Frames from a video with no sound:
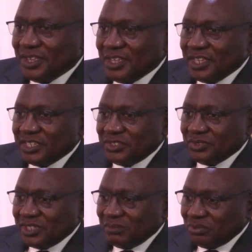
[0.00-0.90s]
a
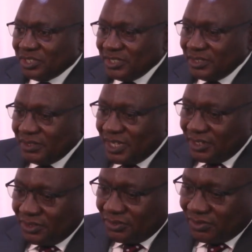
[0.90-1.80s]
student body that
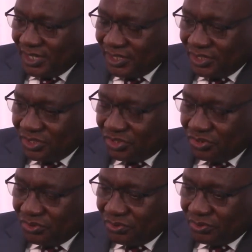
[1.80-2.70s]
is ready
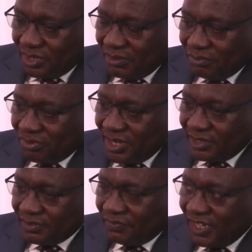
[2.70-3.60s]
to
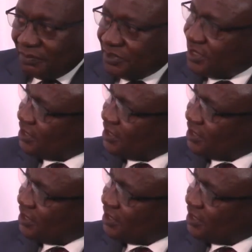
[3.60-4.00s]
embrace flipped